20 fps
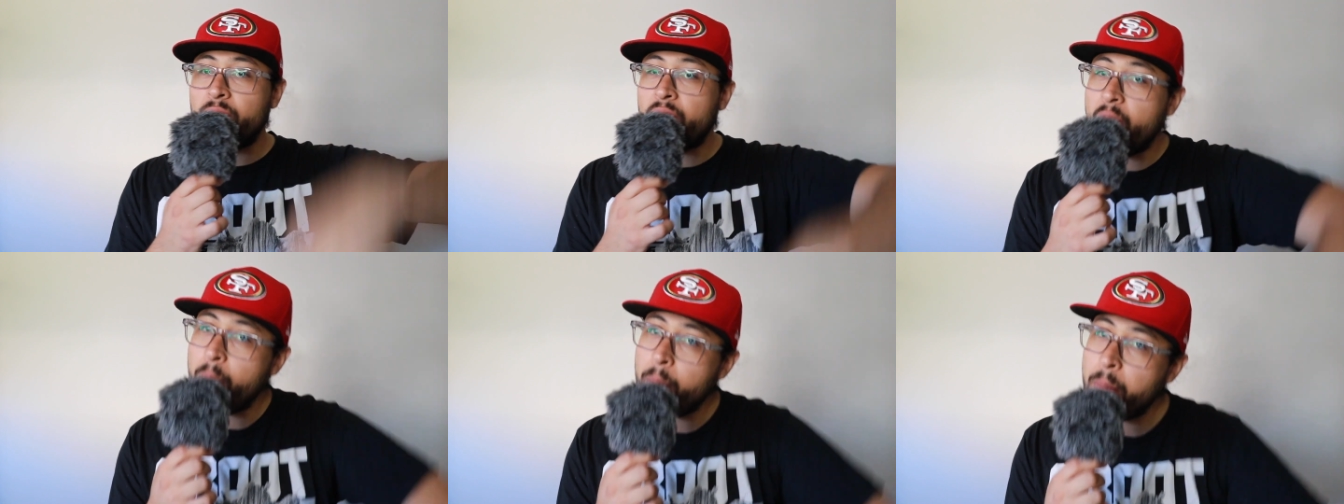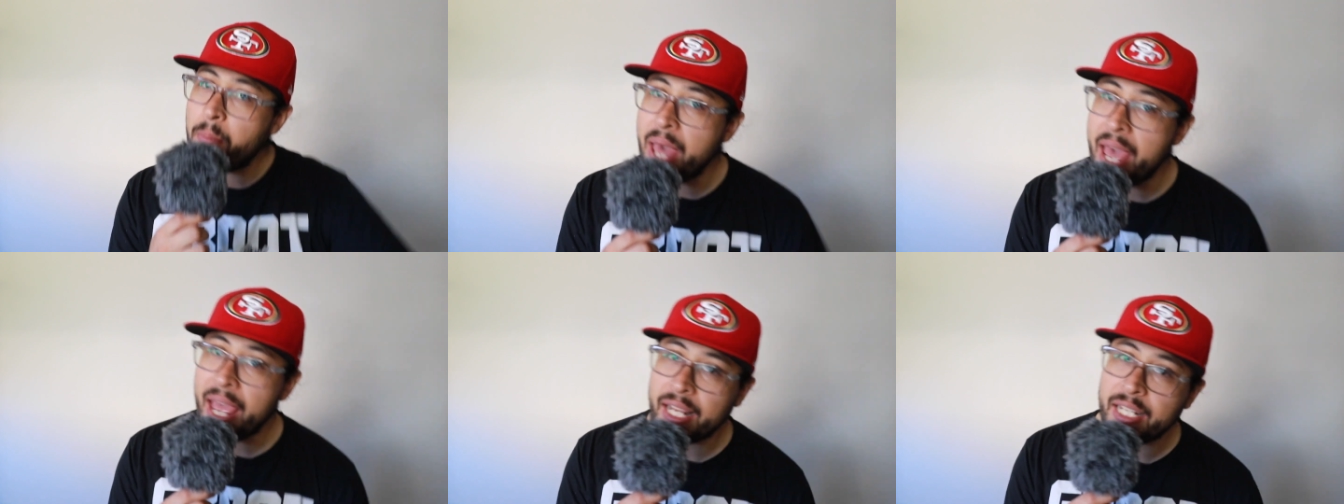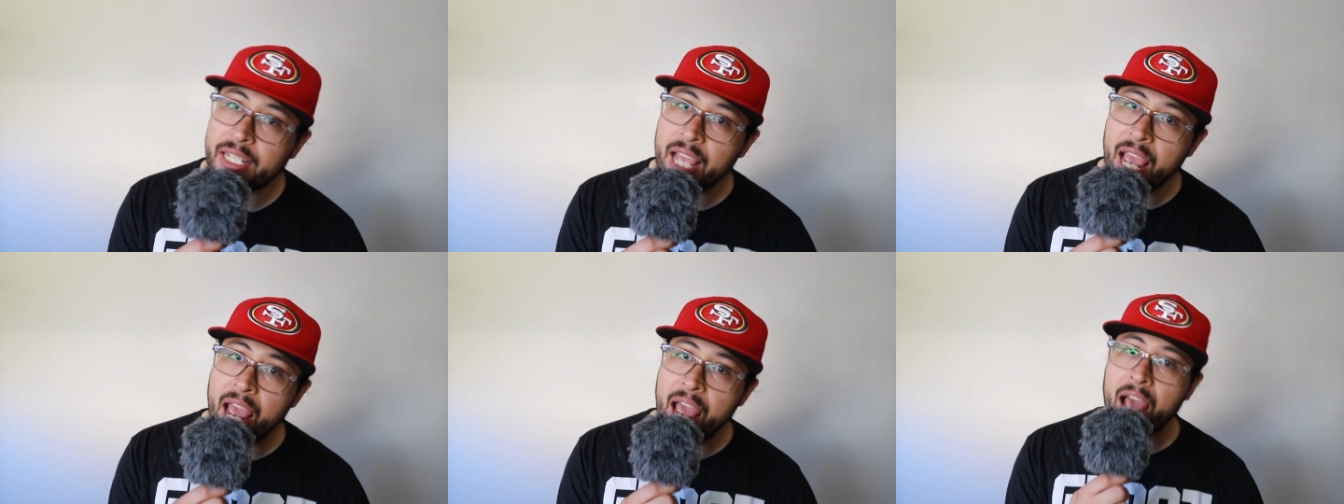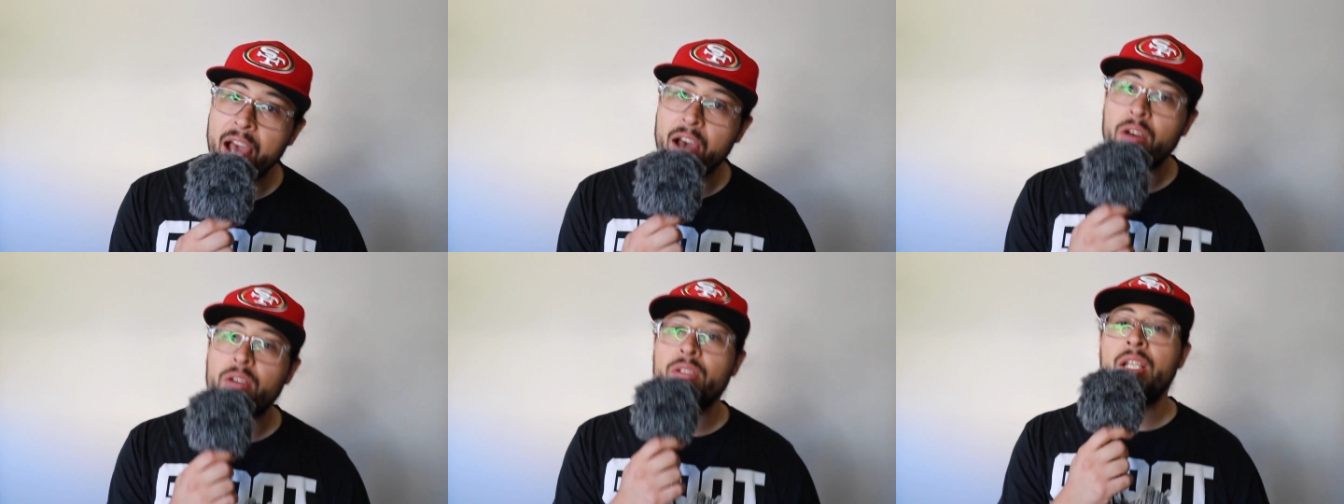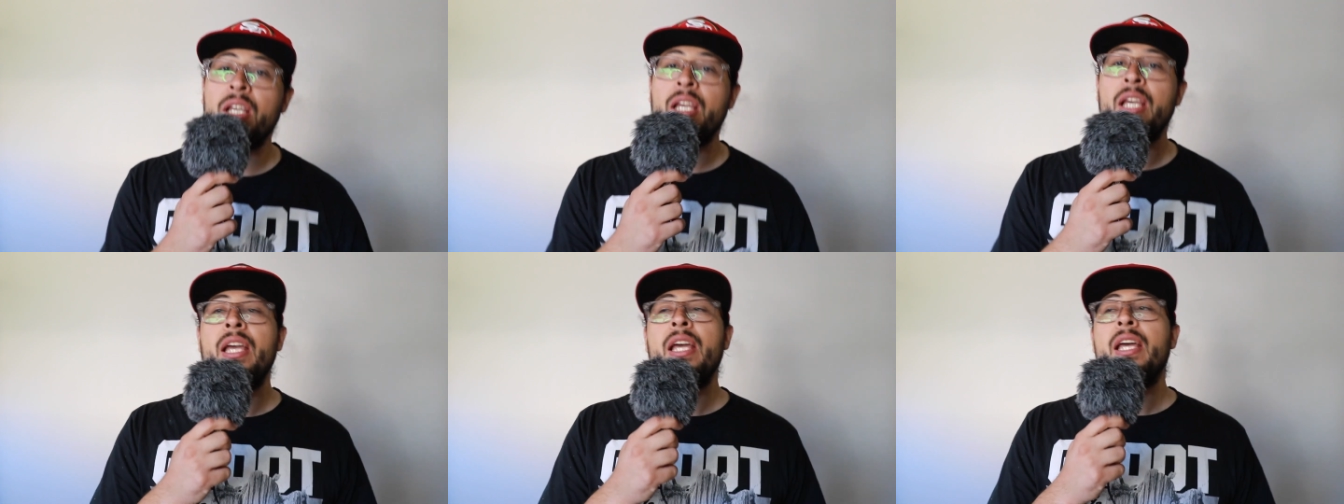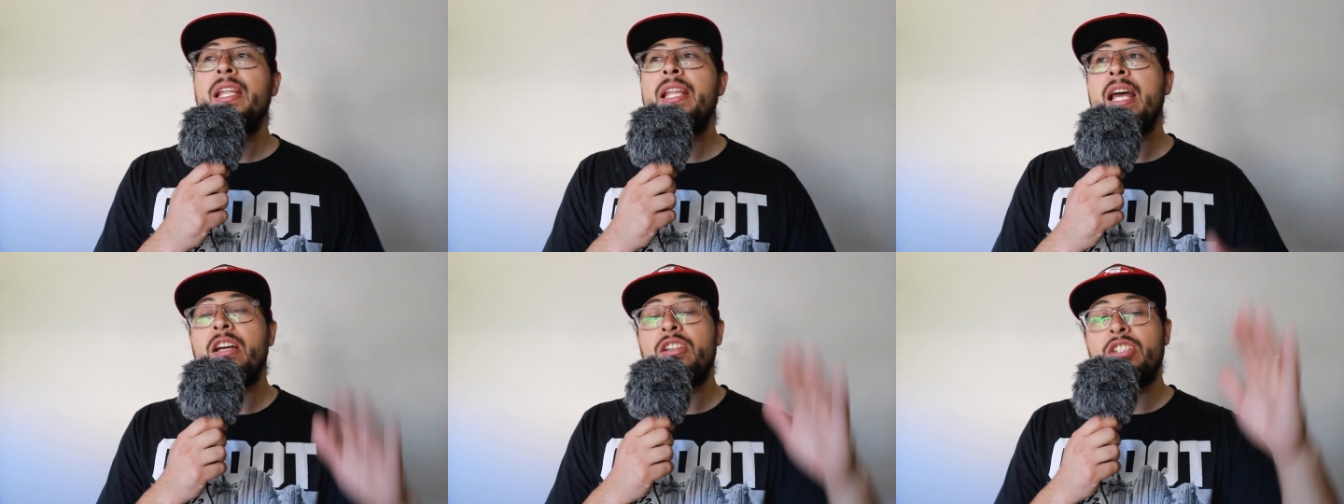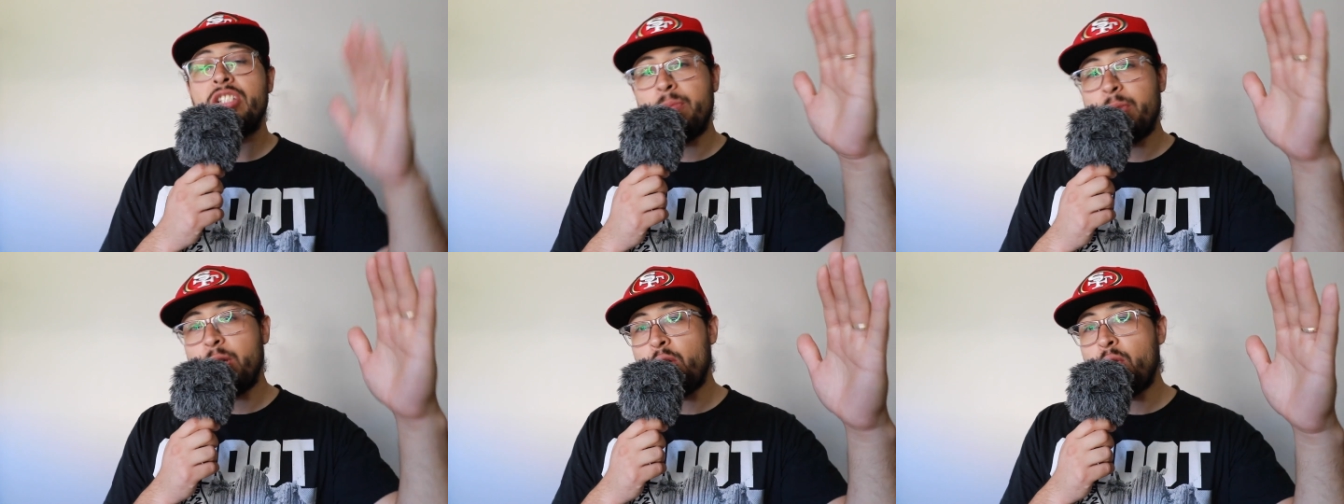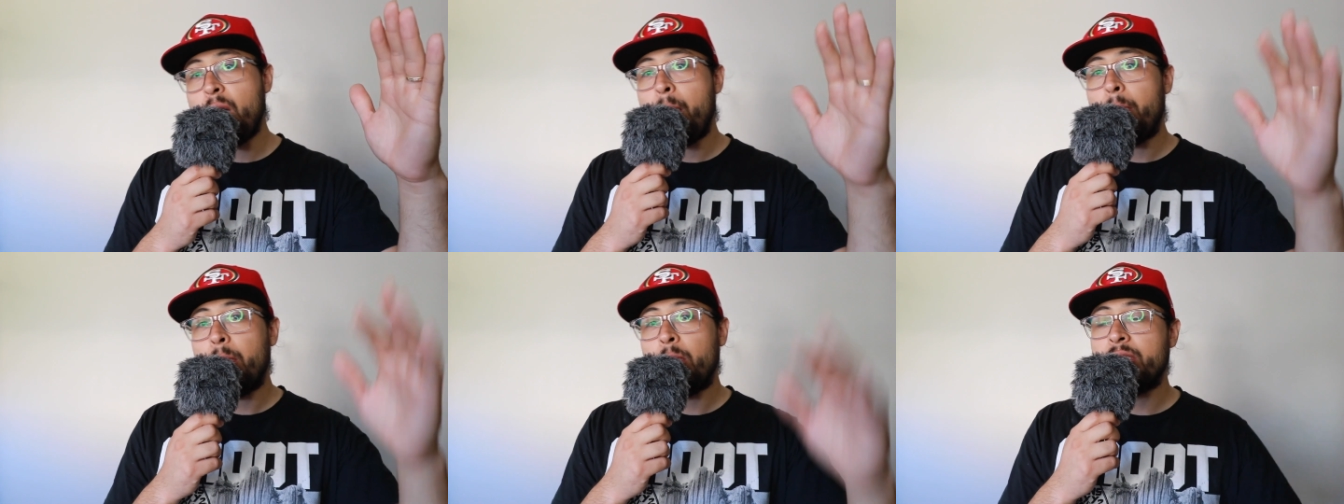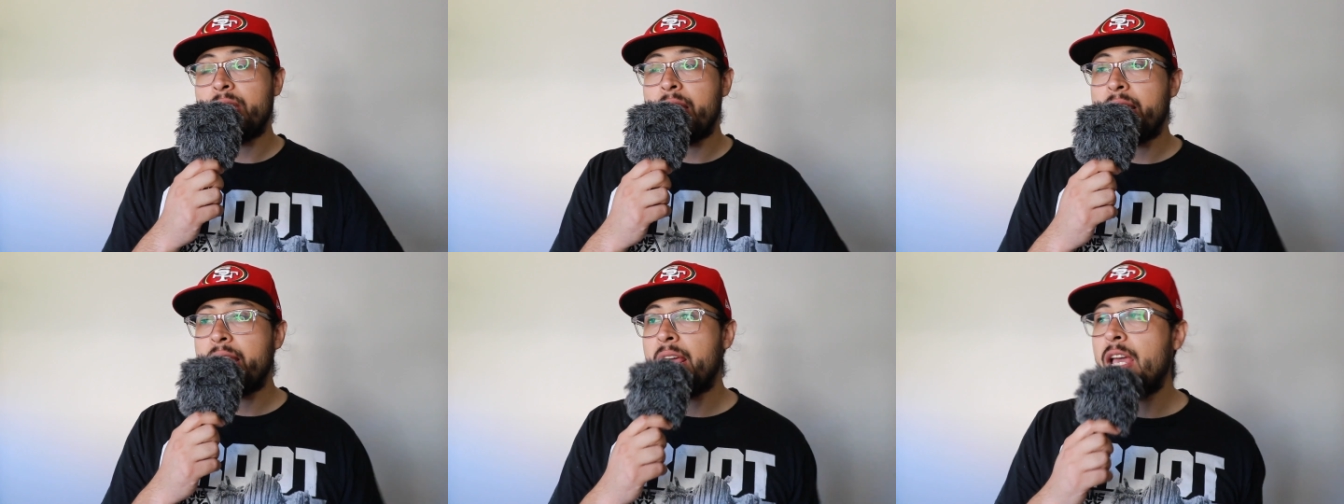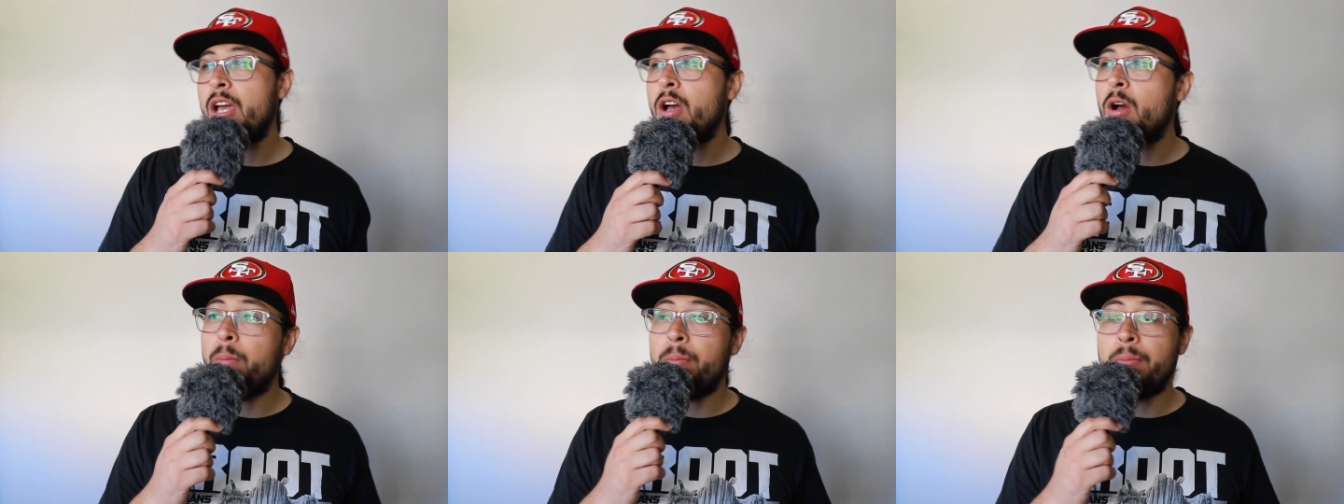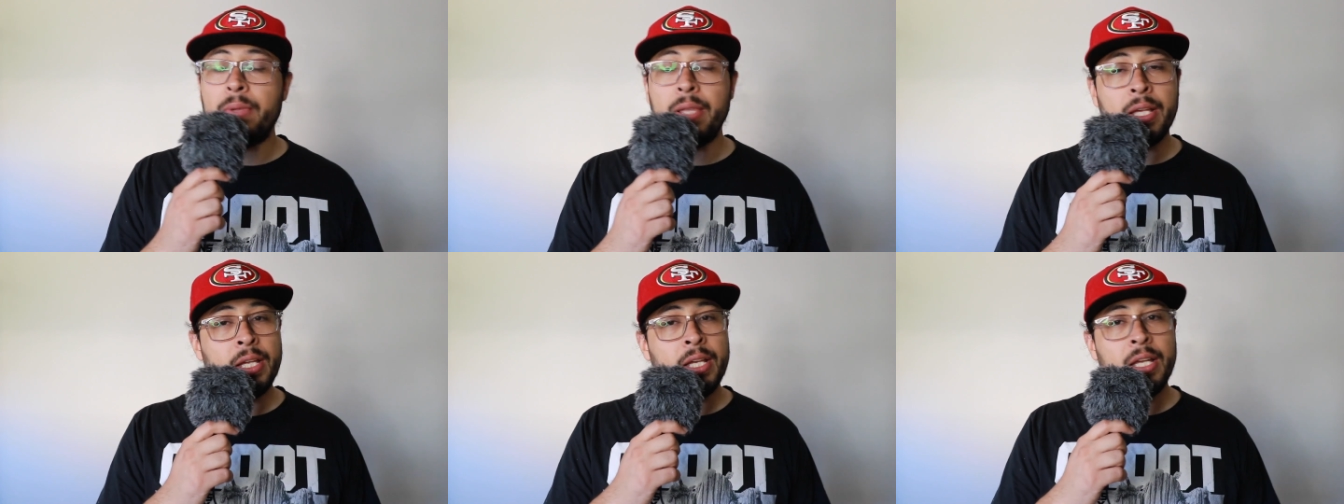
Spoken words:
come back down. Now Jimmy Garoppolo's at the helm.